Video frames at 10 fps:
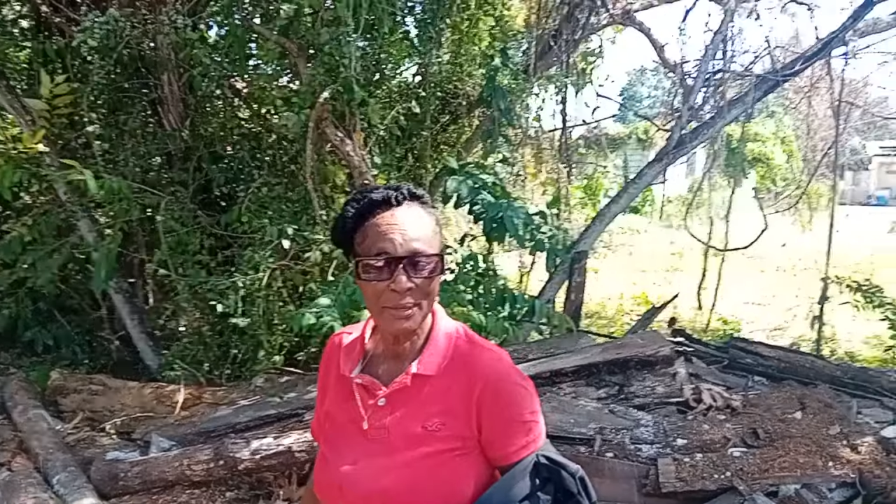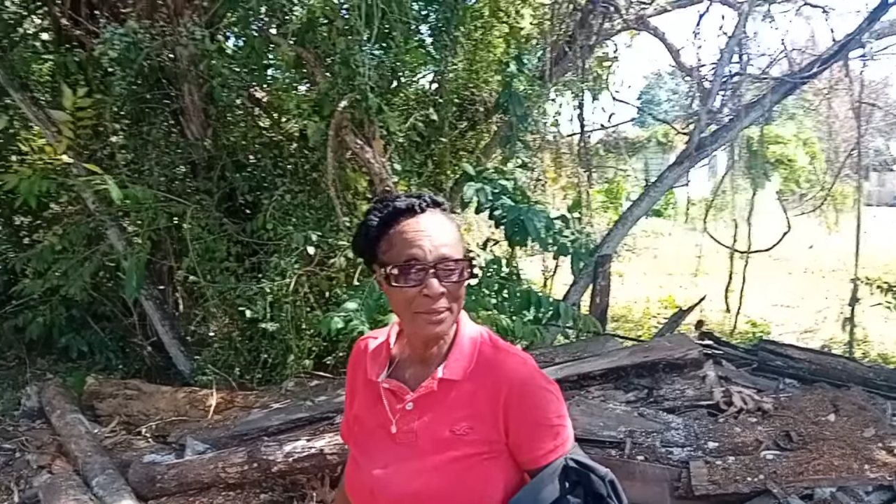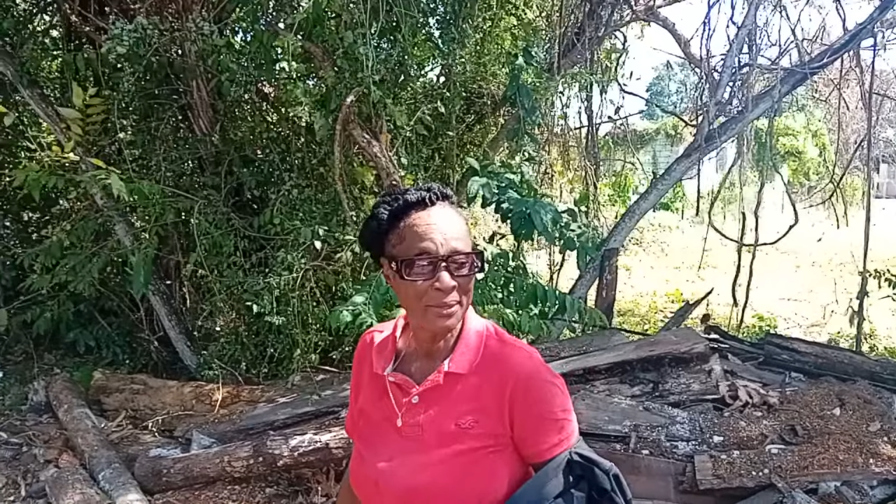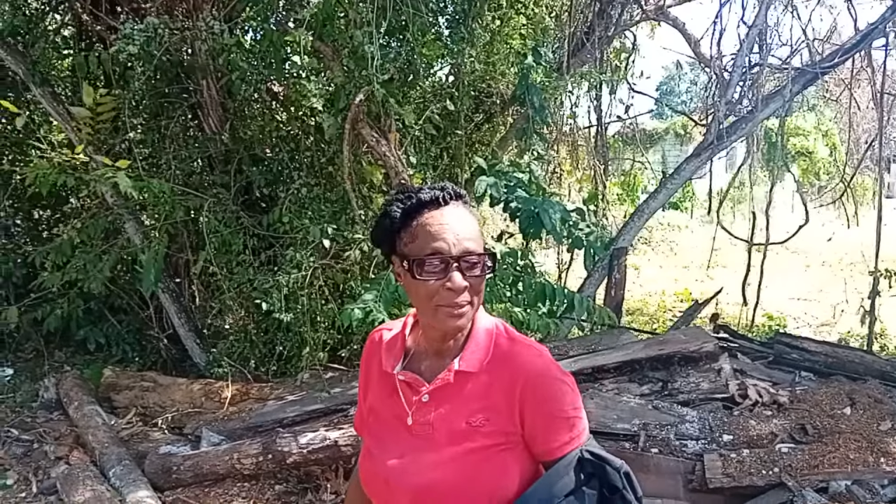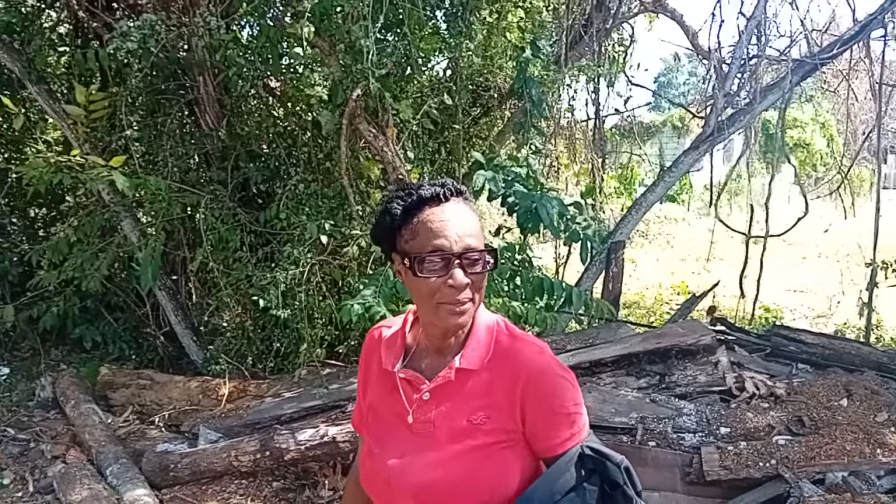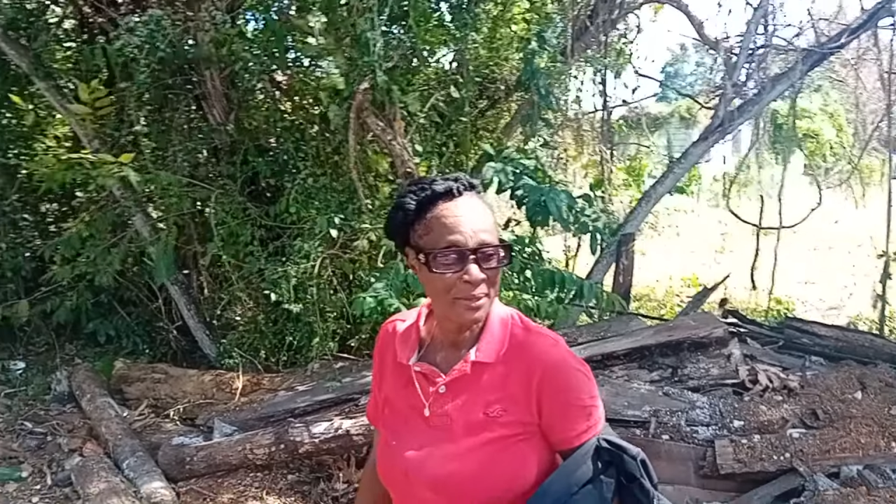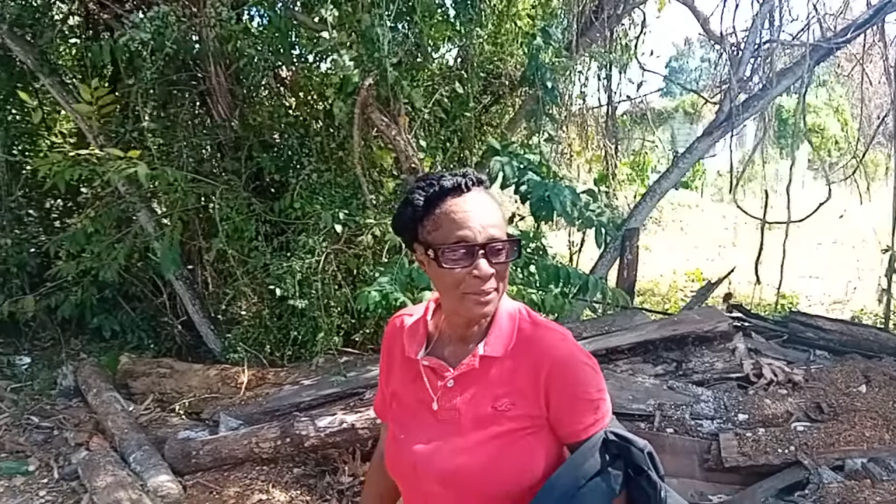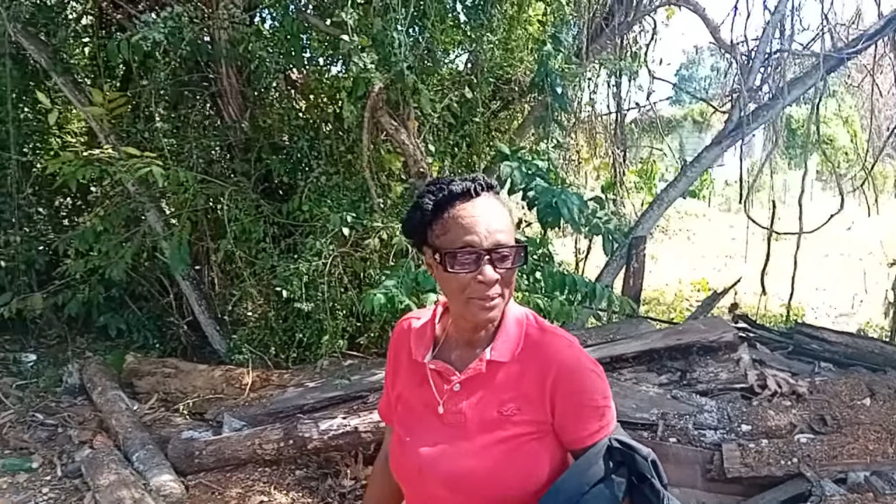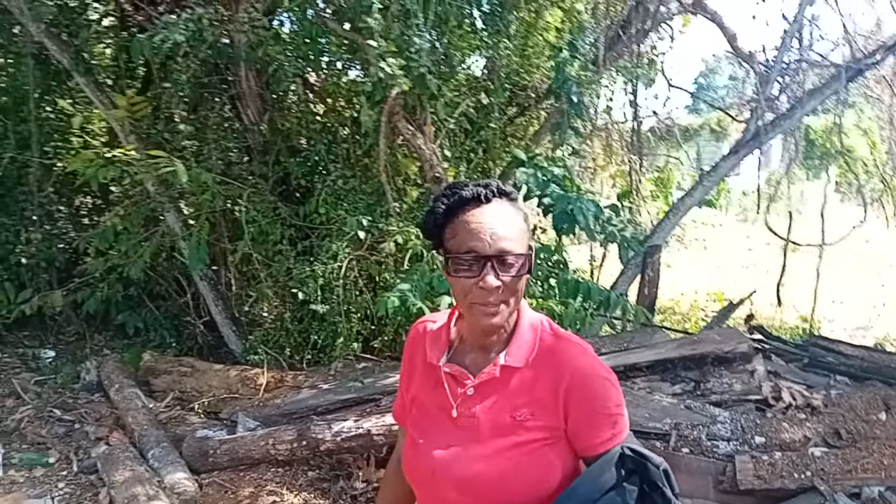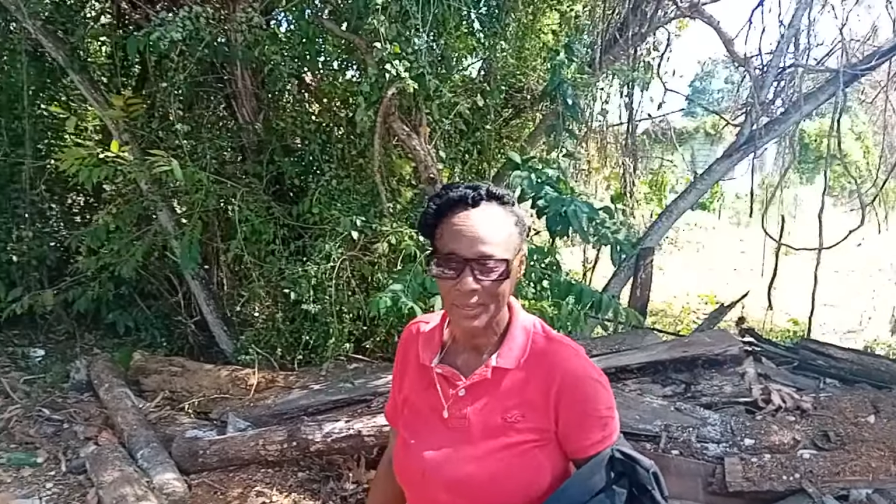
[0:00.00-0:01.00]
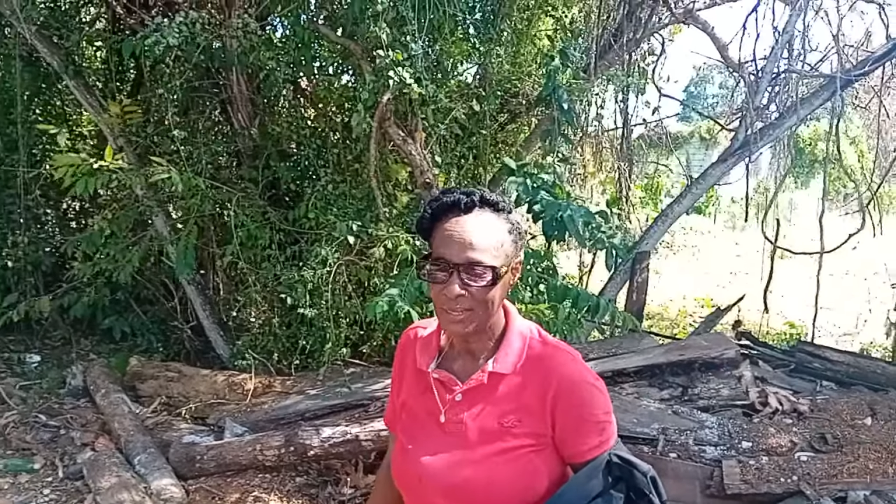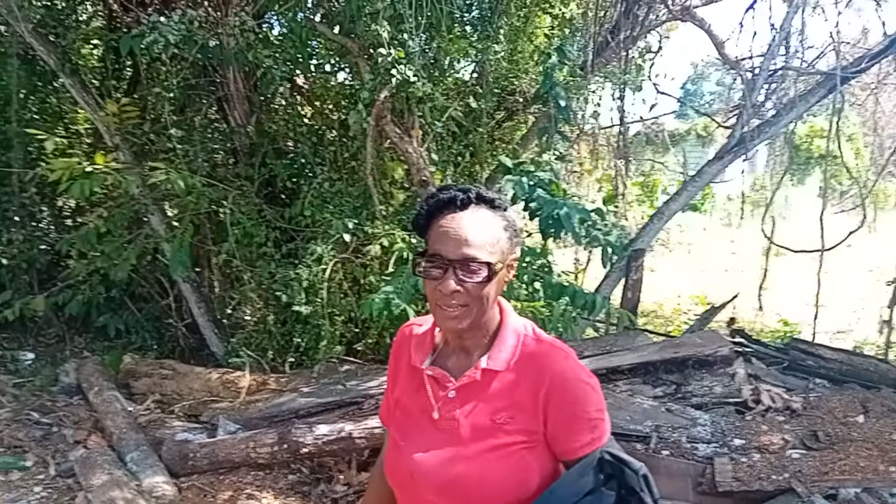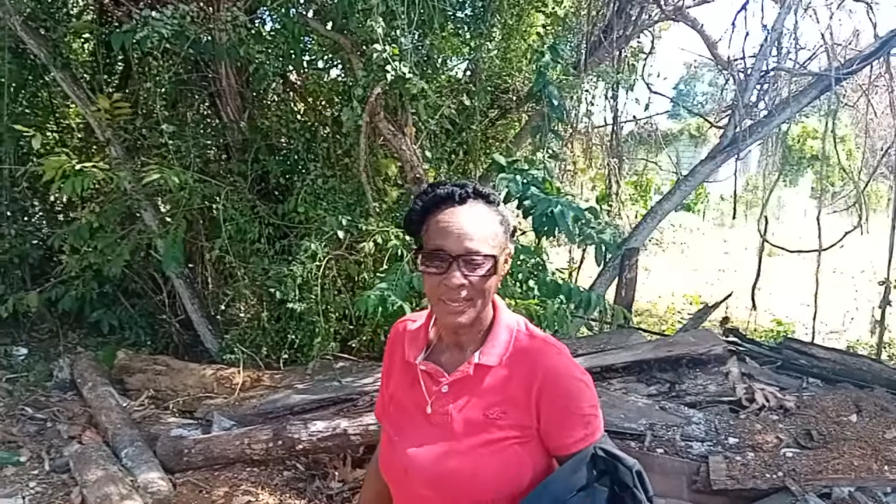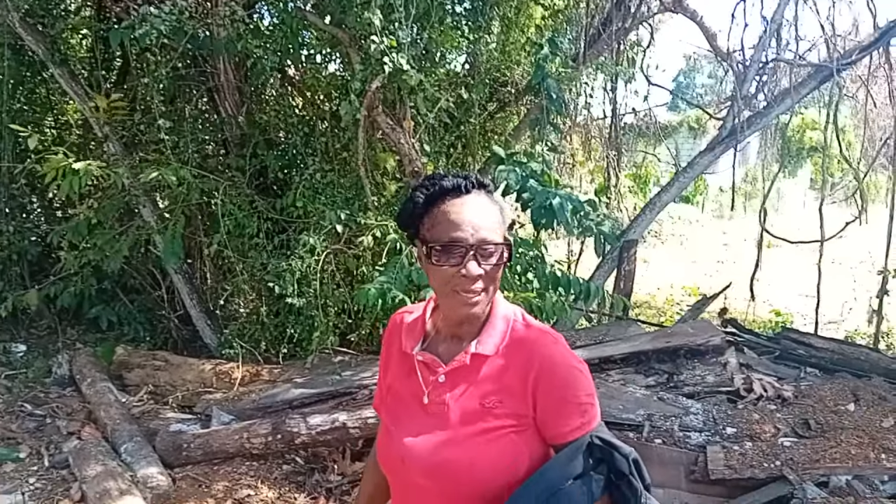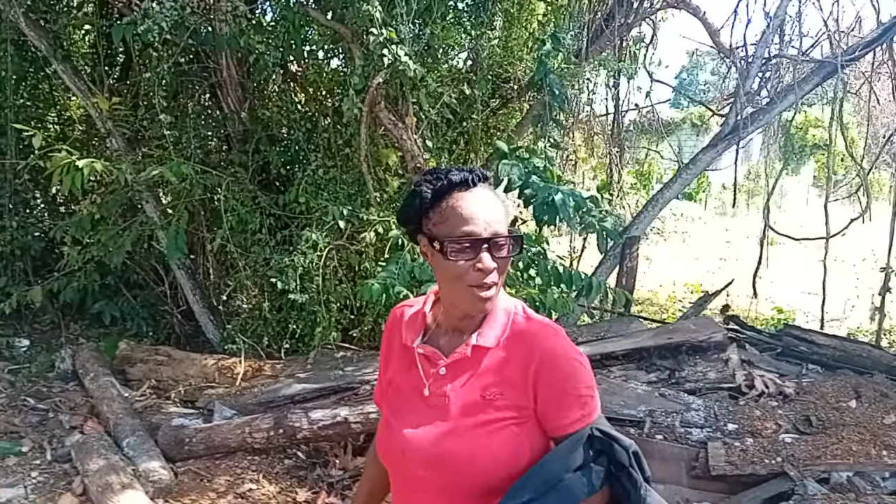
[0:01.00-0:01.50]
The runners are just
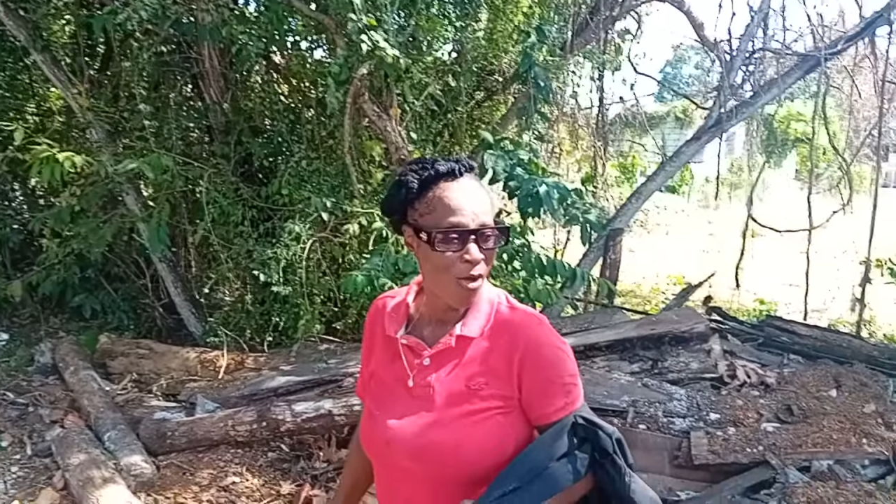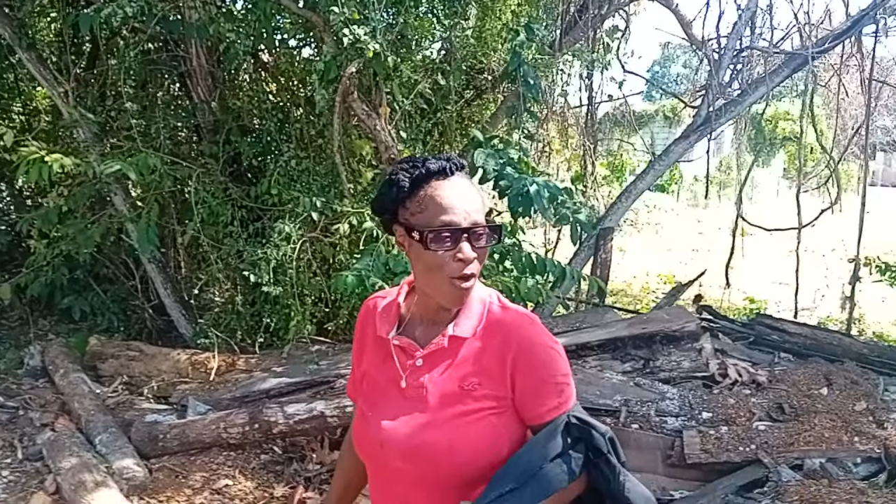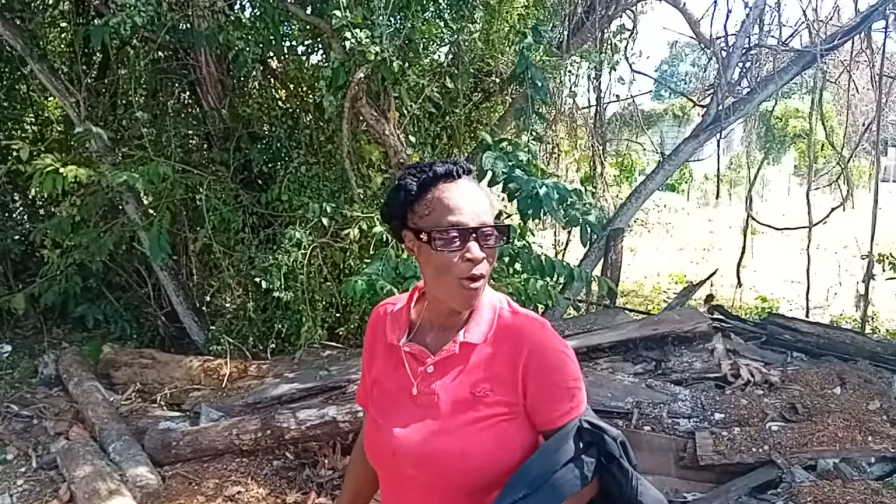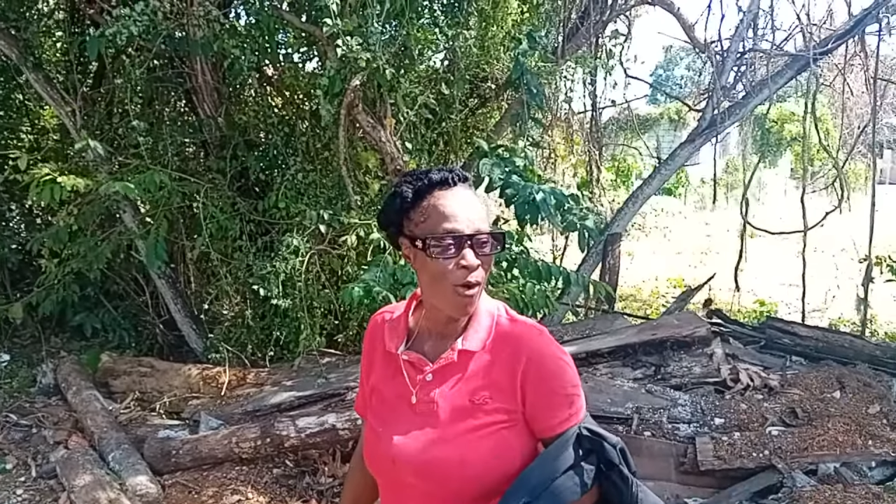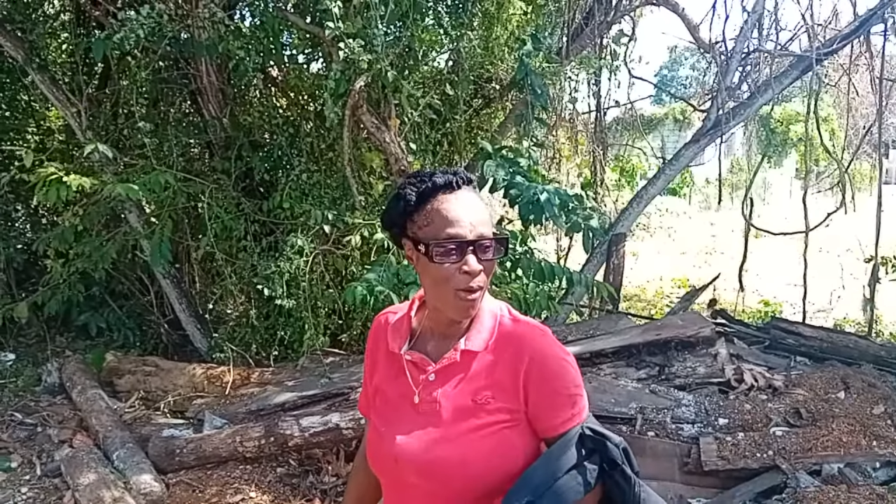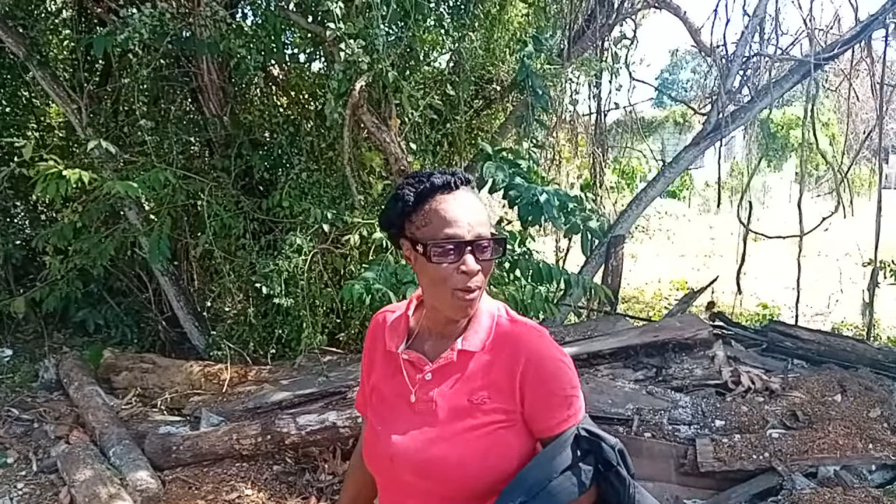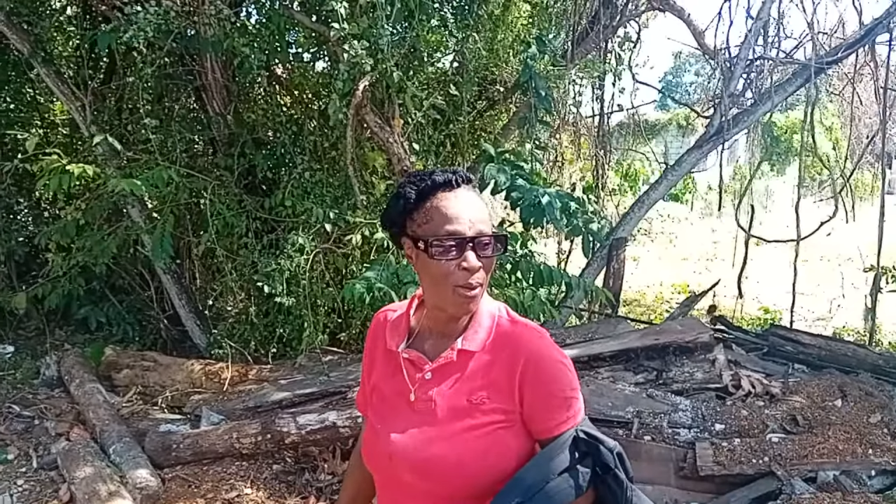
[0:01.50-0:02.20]
friends and oh, oh, oh,